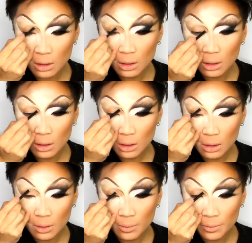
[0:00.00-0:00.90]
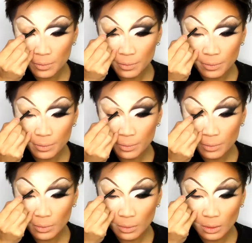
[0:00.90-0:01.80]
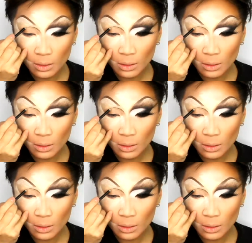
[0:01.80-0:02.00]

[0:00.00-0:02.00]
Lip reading: [no speech]